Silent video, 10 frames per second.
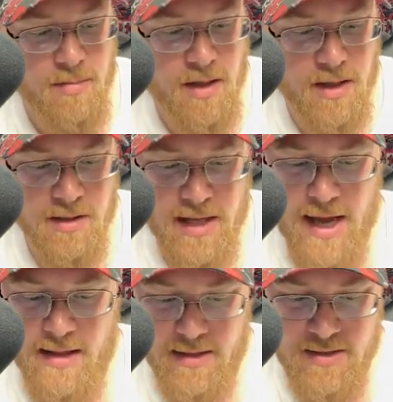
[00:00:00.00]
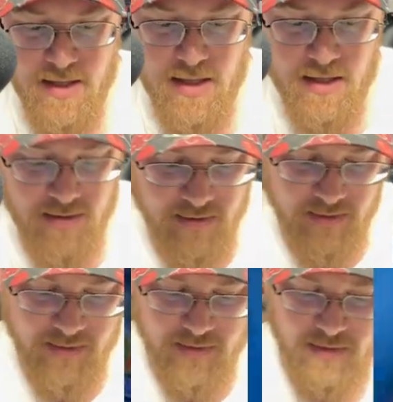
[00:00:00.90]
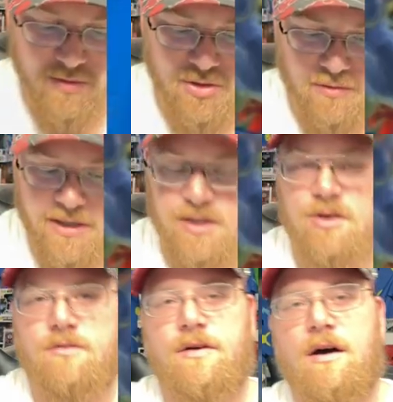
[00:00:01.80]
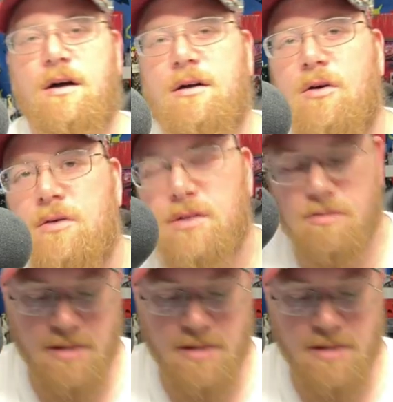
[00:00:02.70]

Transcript: But, yeah, that uh, those three so far are going to the